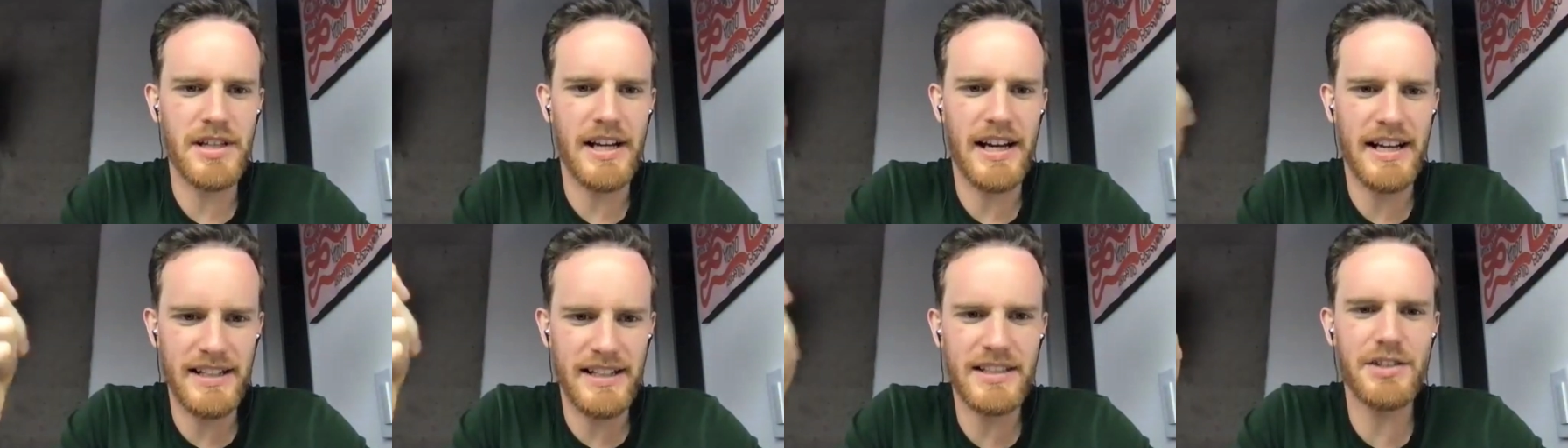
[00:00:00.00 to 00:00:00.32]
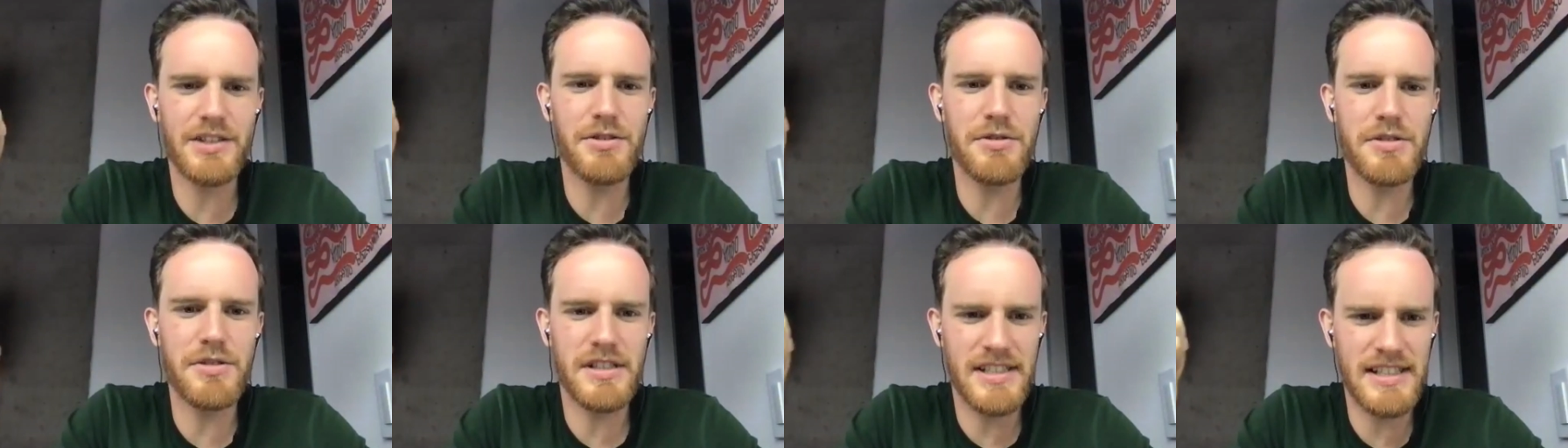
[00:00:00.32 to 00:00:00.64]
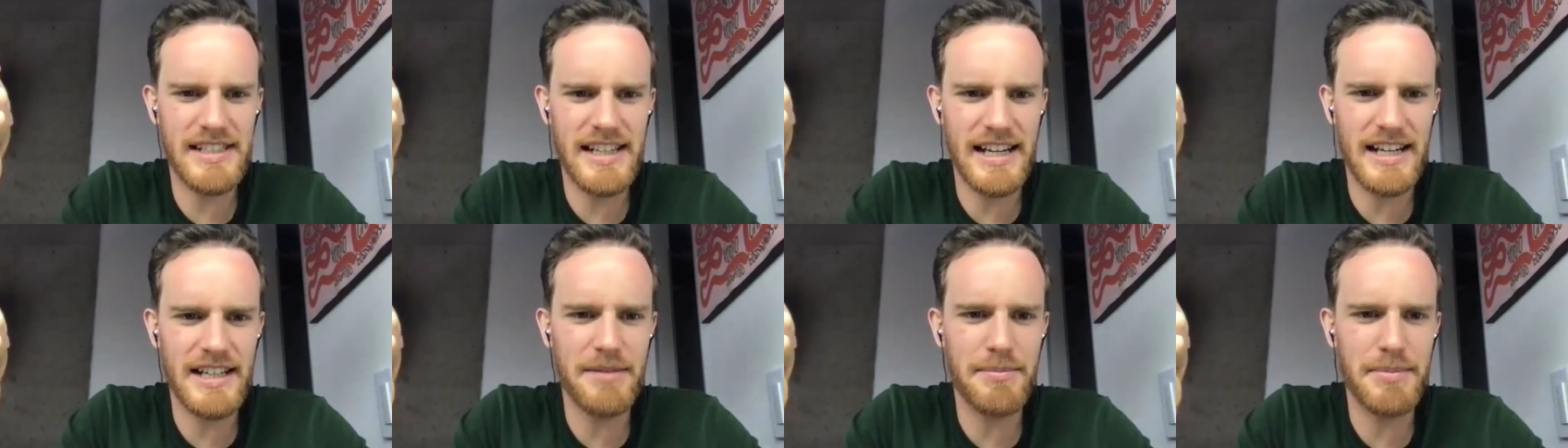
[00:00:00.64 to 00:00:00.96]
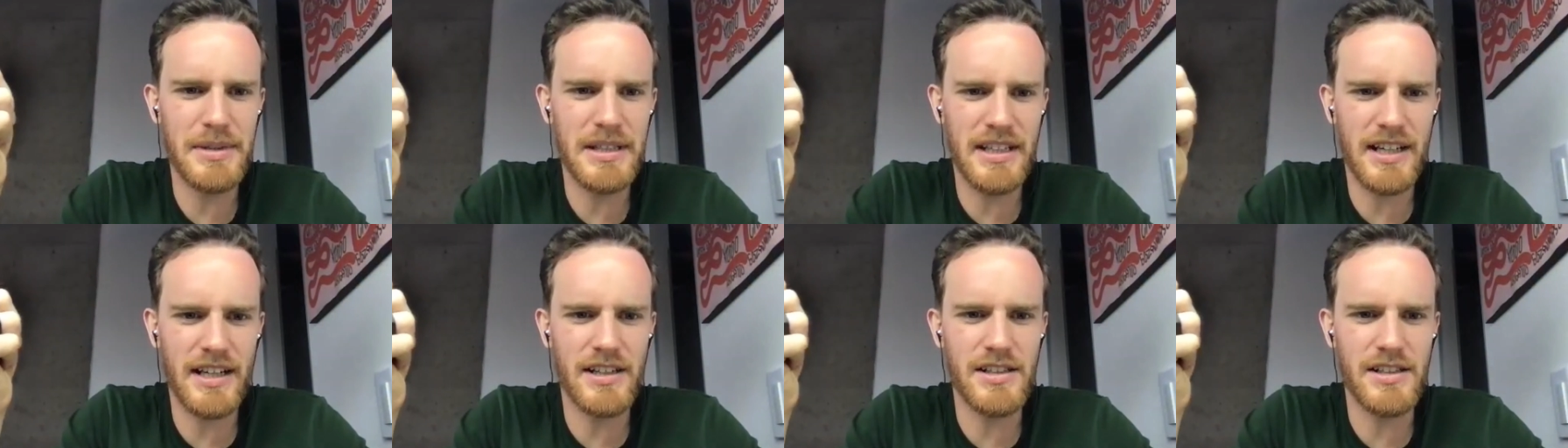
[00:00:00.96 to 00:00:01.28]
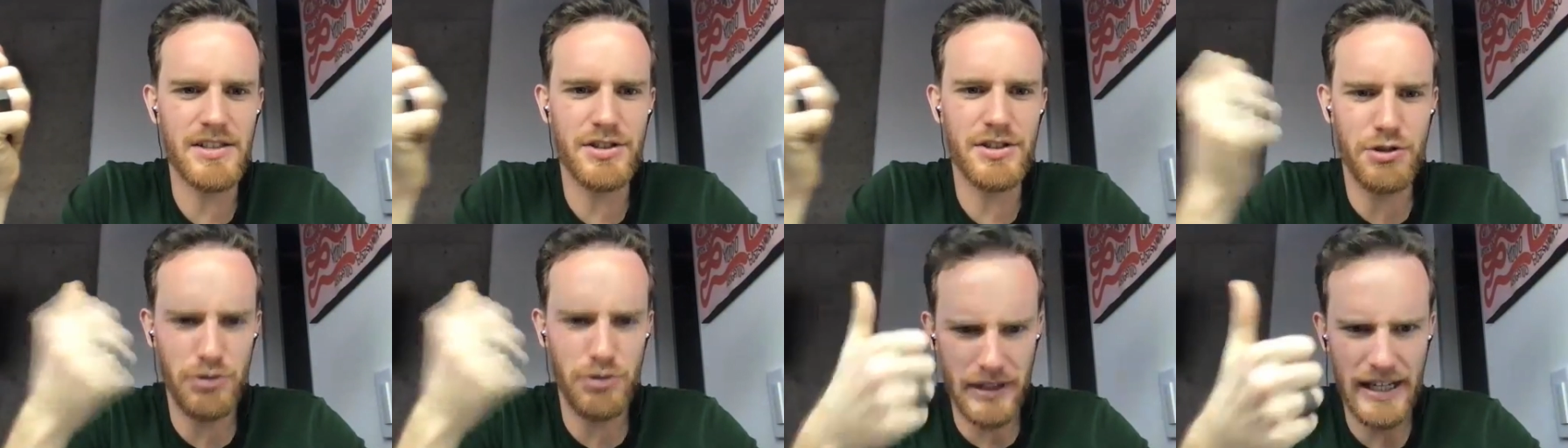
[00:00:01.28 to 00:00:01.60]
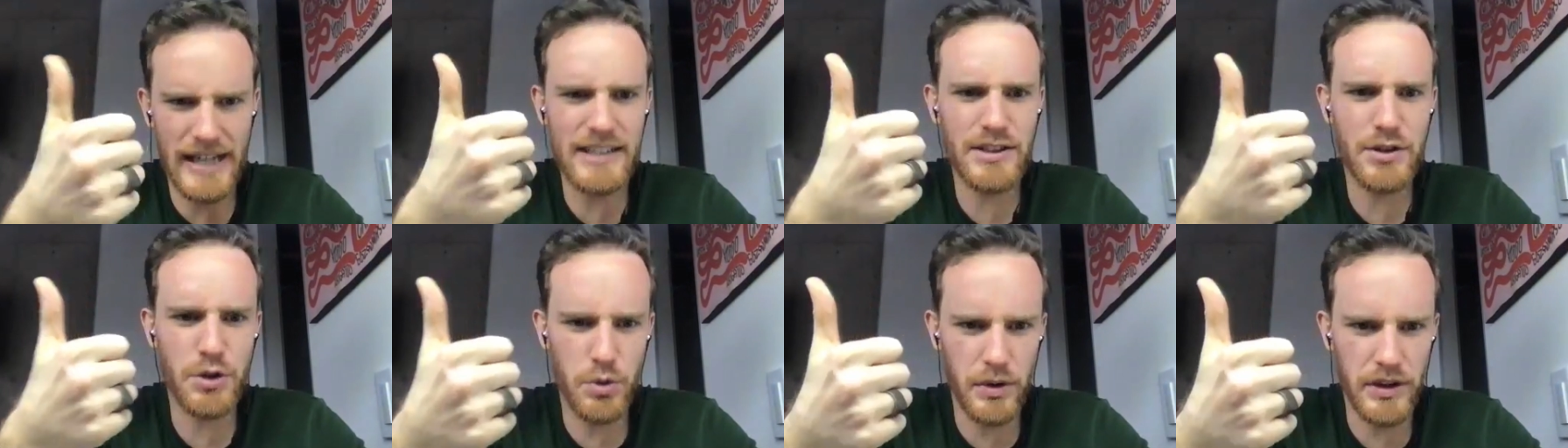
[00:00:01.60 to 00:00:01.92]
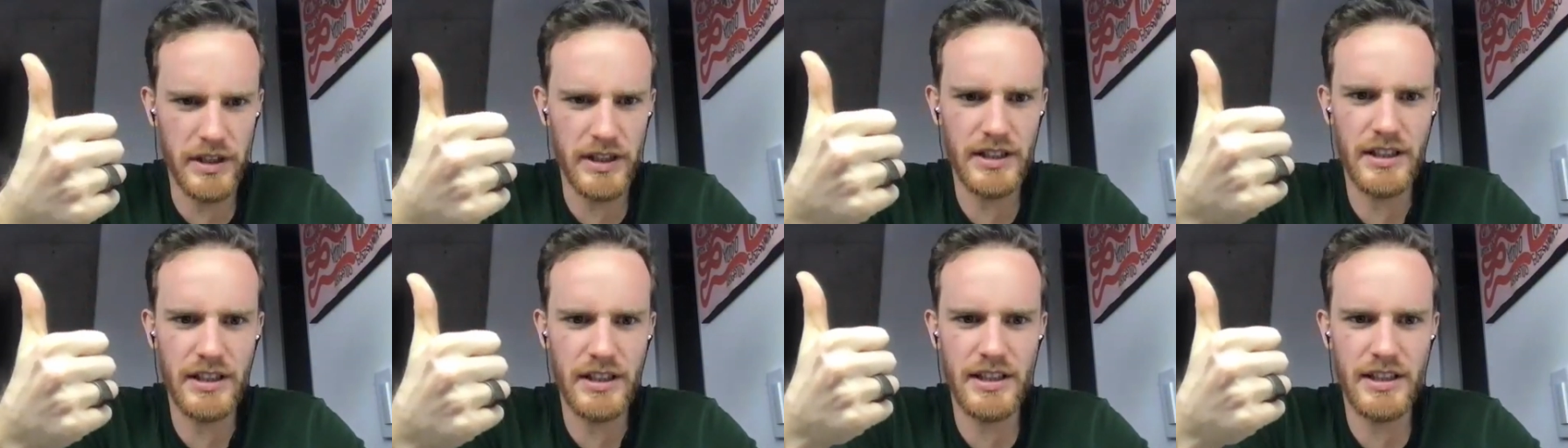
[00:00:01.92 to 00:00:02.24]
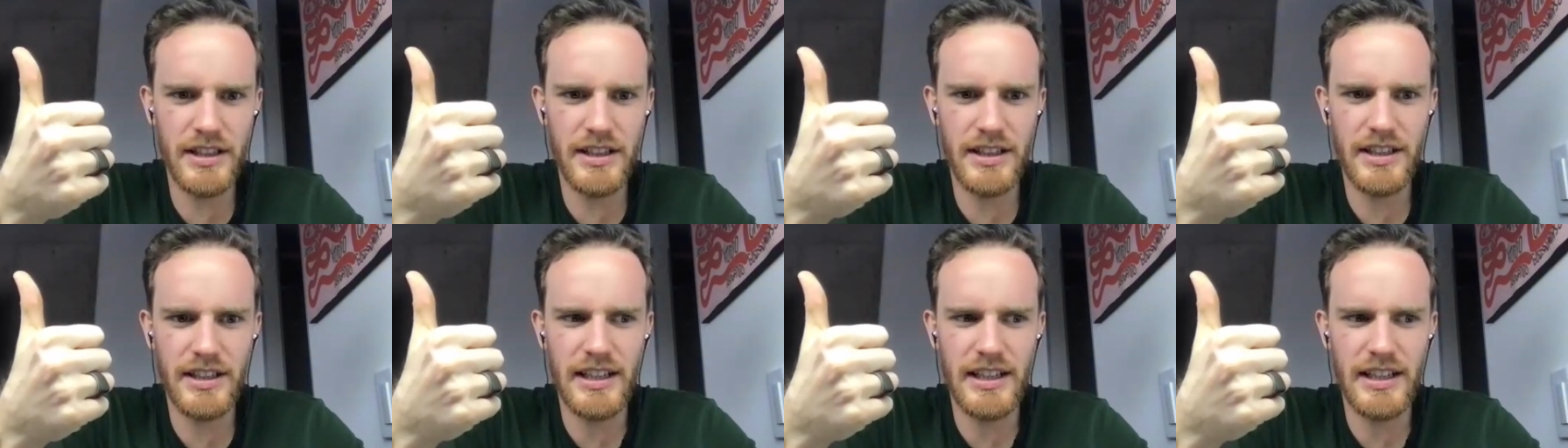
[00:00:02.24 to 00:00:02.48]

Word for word: and I think you just said because you like to work,